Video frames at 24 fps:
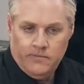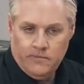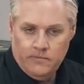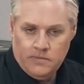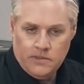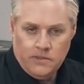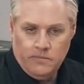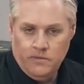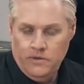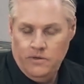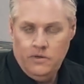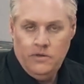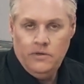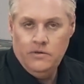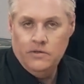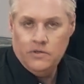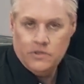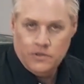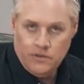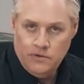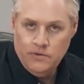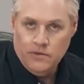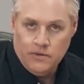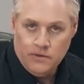come from someone, you didn't
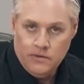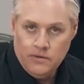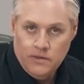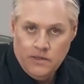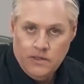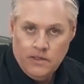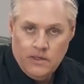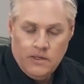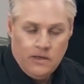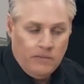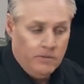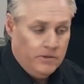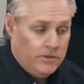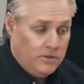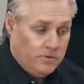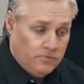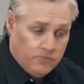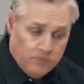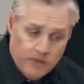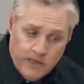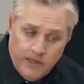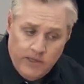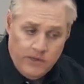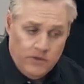shoot it, which is
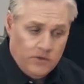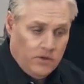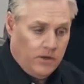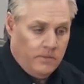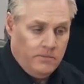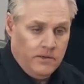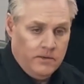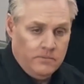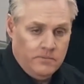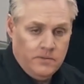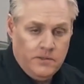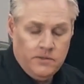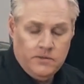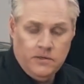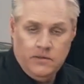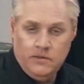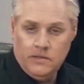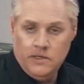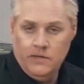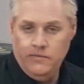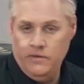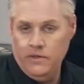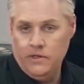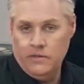really common, particularly
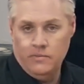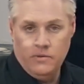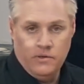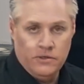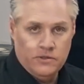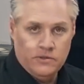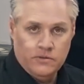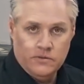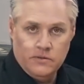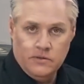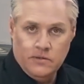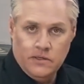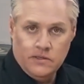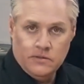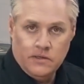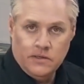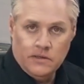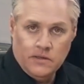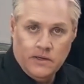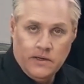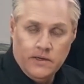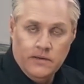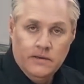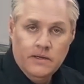in TV commercials and things
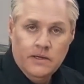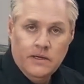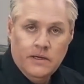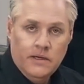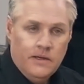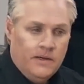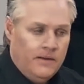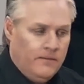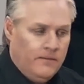like that,